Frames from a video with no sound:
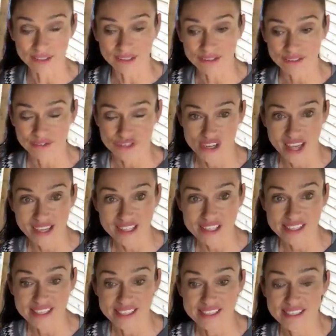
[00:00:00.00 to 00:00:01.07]
although they've
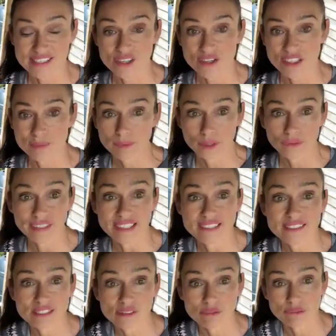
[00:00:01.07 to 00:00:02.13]
changed it to sodium lauryl
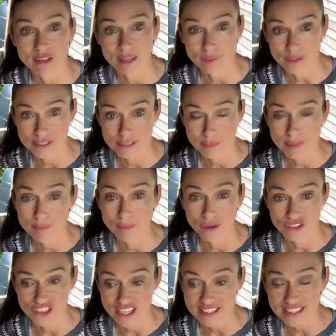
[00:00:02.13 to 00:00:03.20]
sulfate, which is a bit
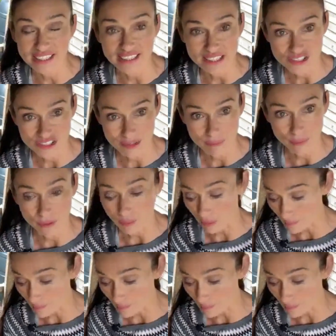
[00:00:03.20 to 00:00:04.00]
more gentle in shampoo.